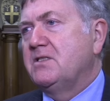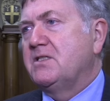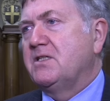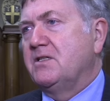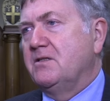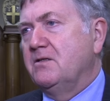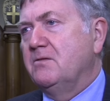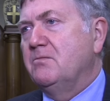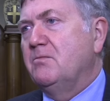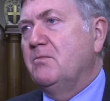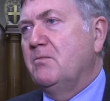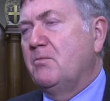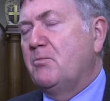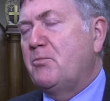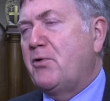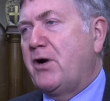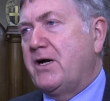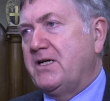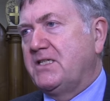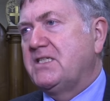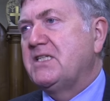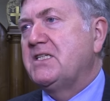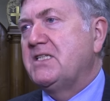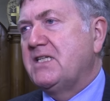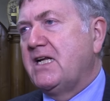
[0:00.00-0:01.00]
to
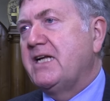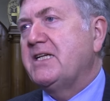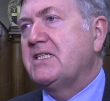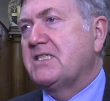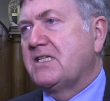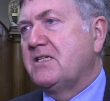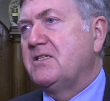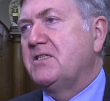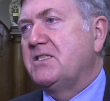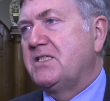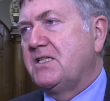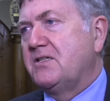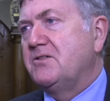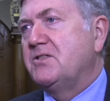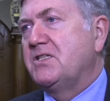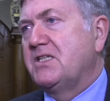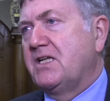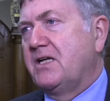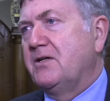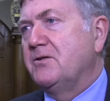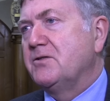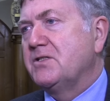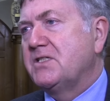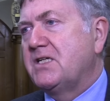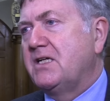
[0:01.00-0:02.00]
practice and exercise those
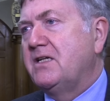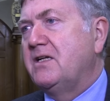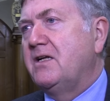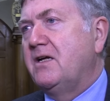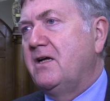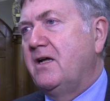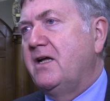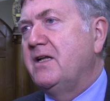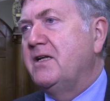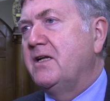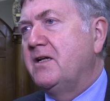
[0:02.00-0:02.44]
skills in, a,